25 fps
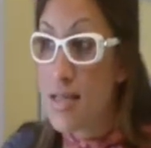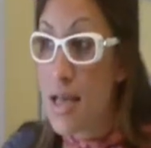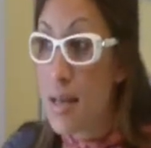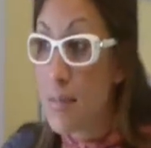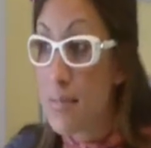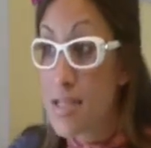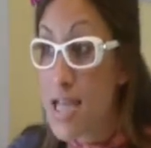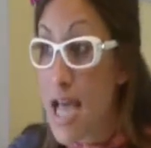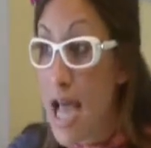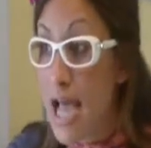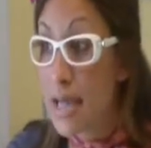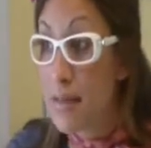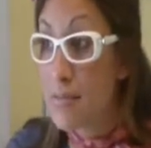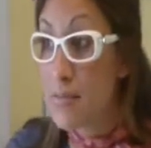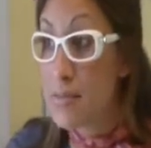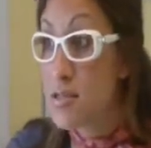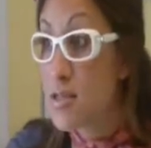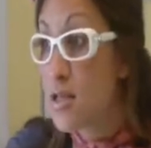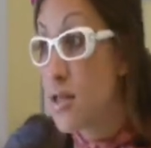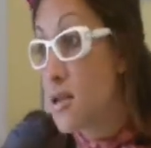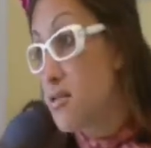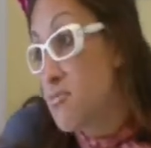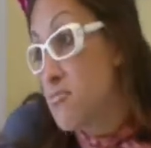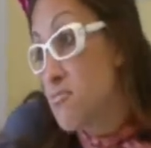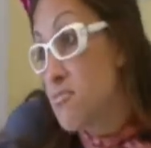
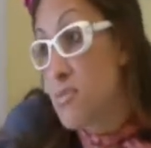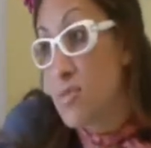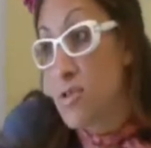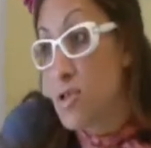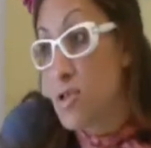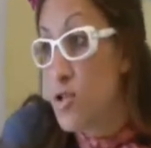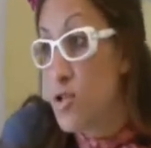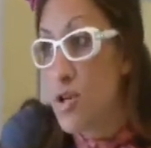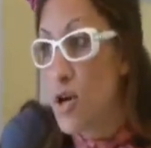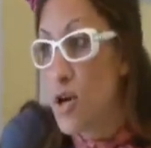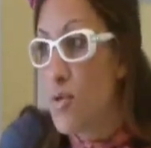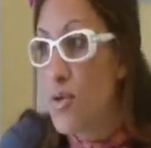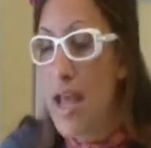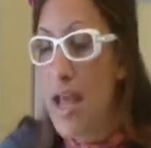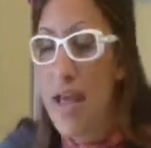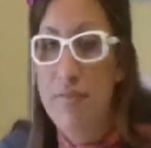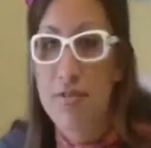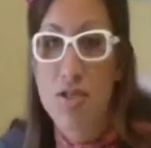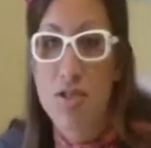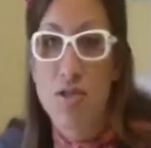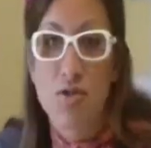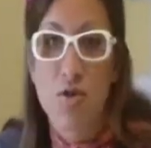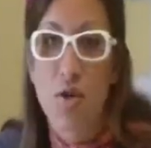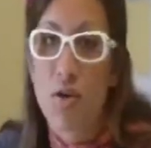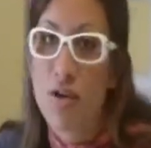Sometimes you
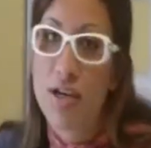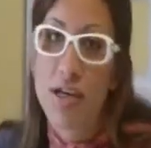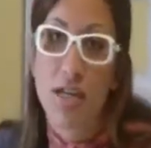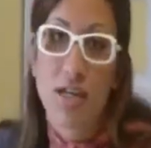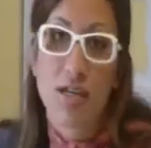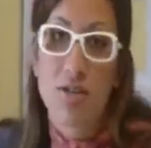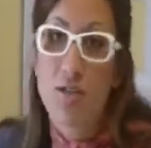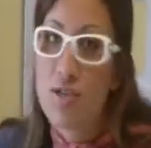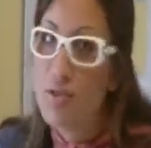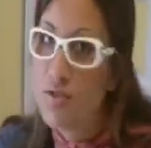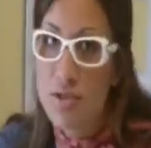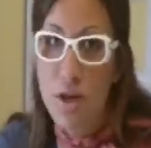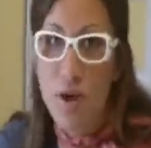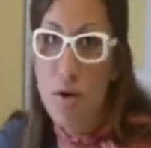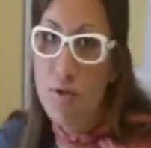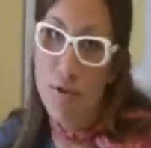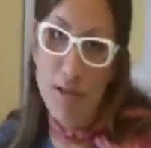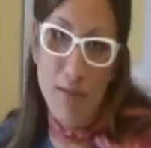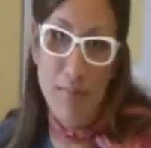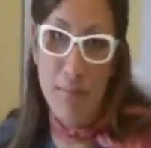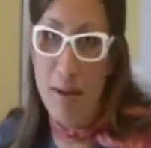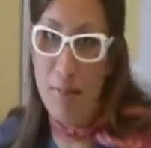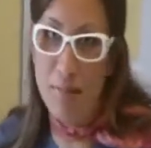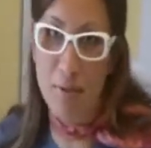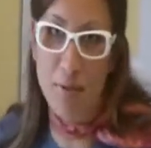don't have a story because you
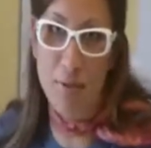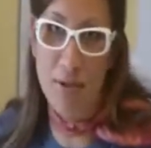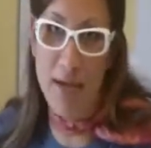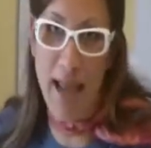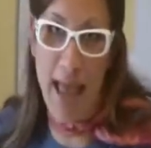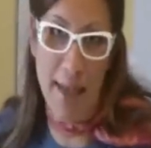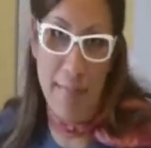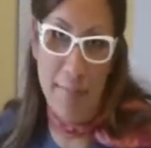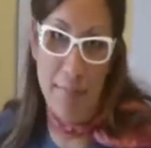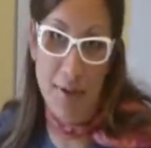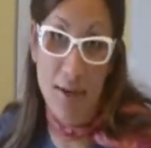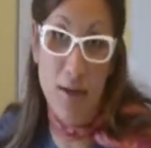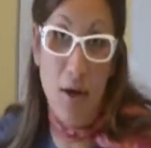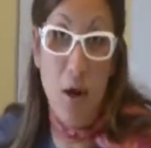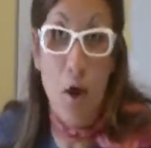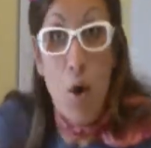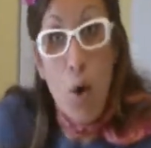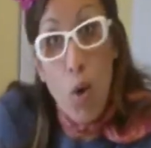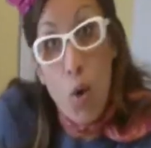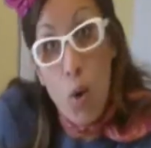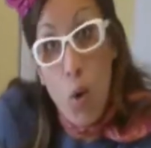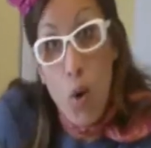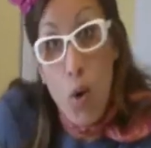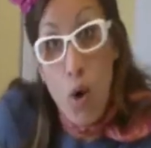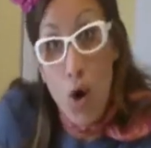don't remember what
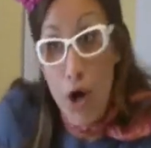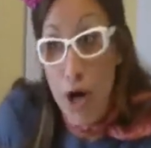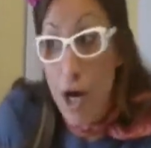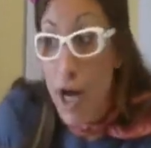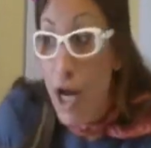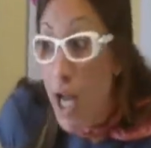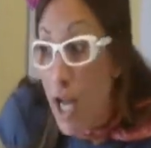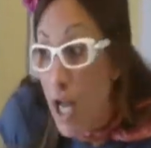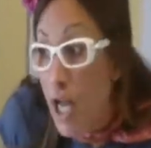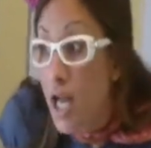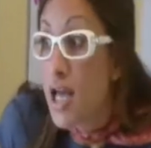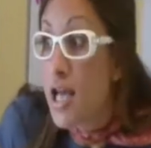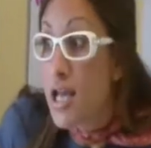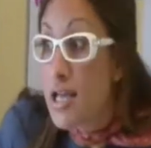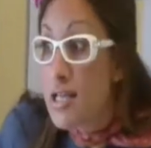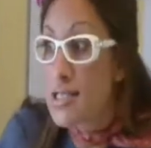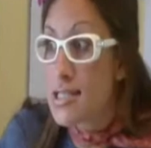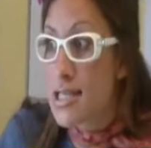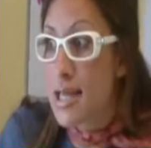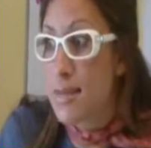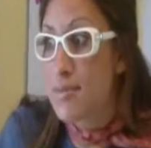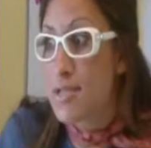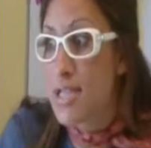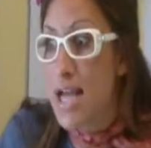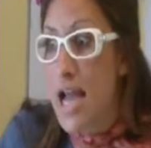happened. Or
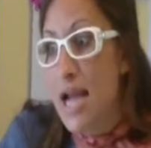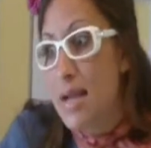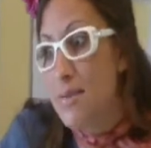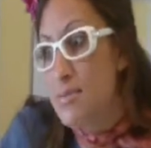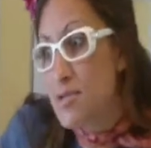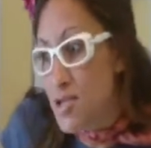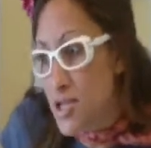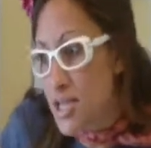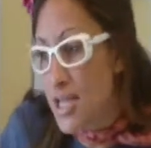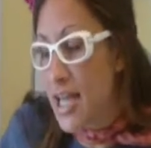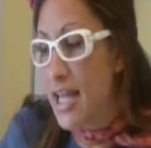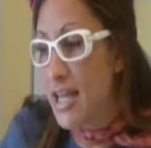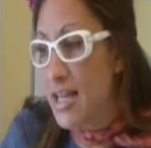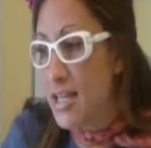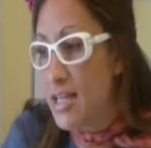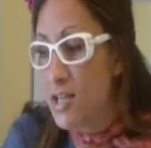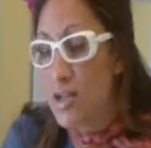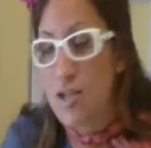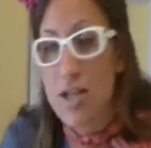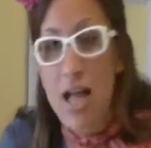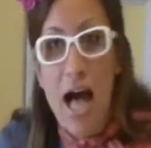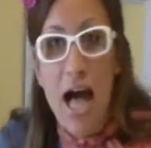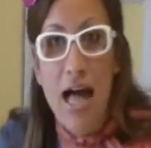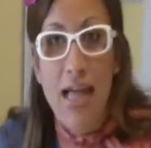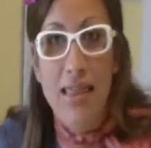sometimes you
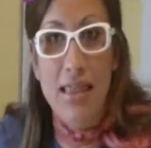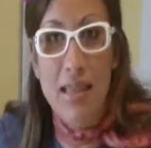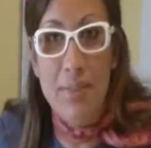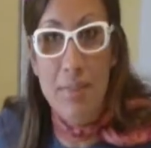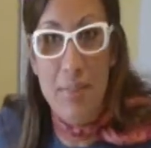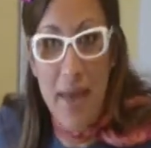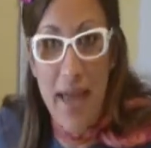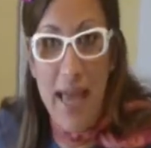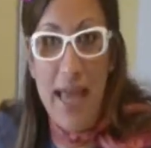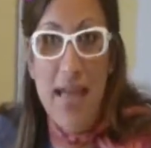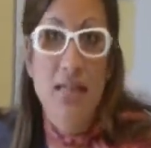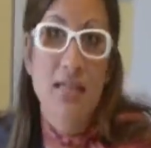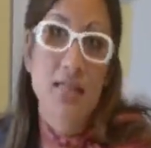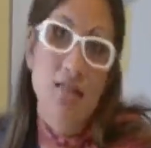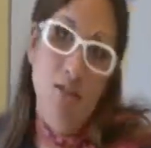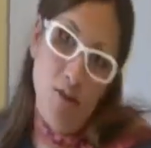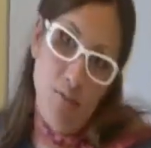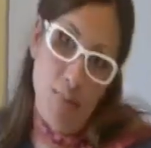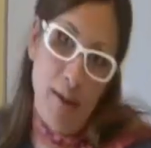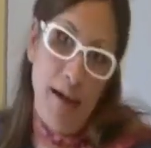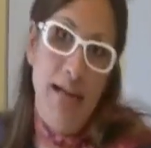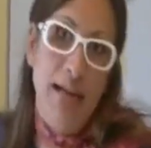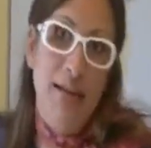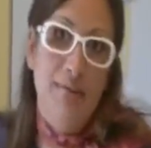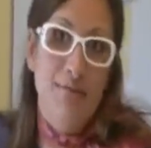get a little hot in the
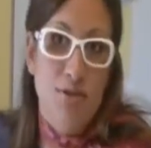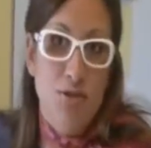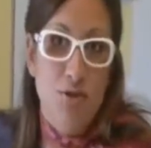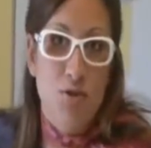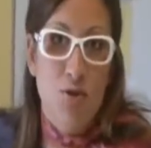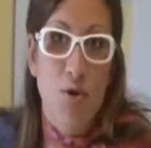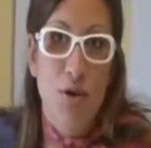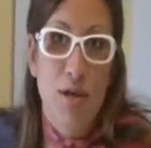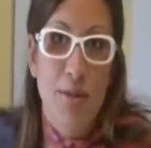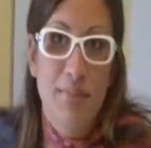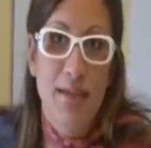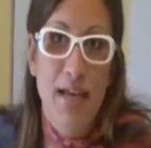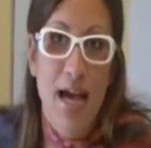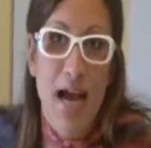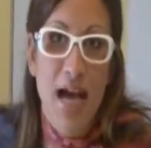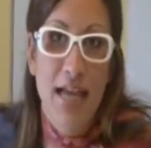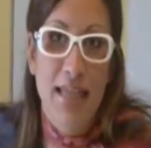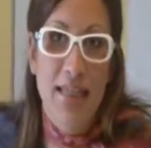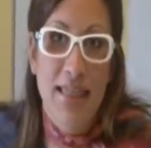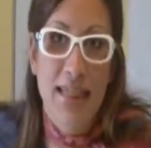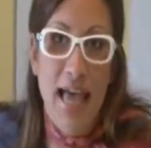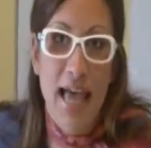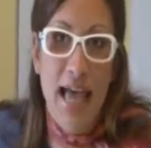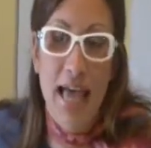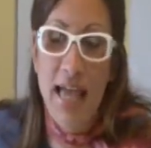pants. You might have a story
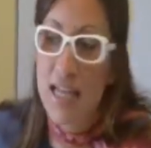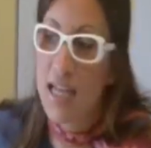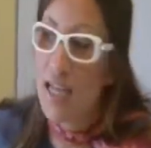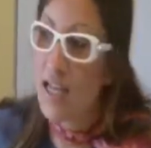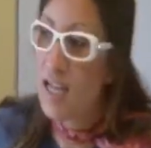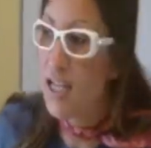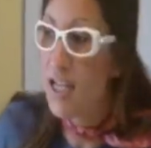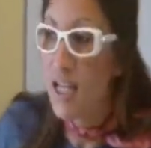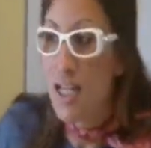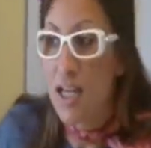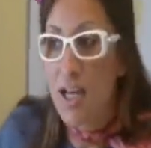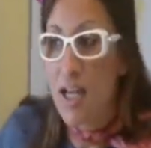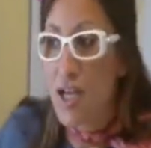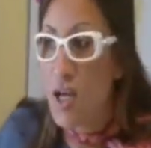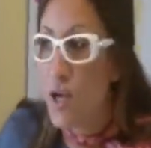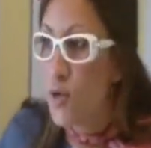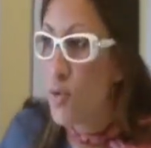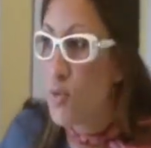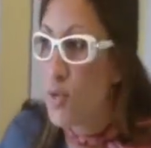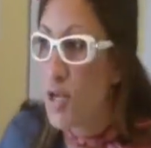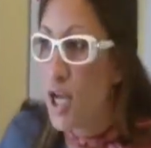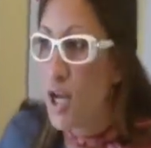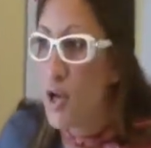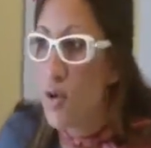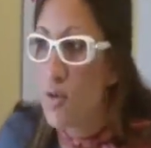behind that.
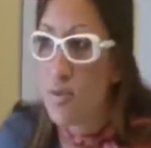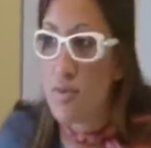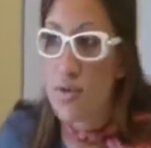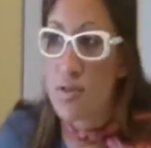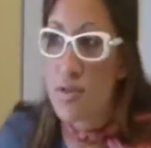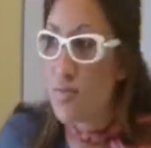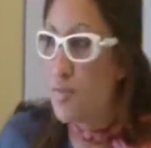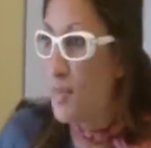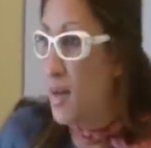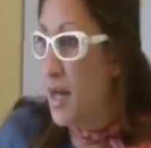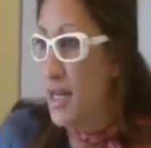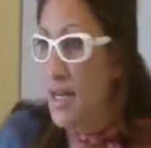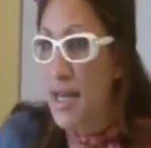Who knows?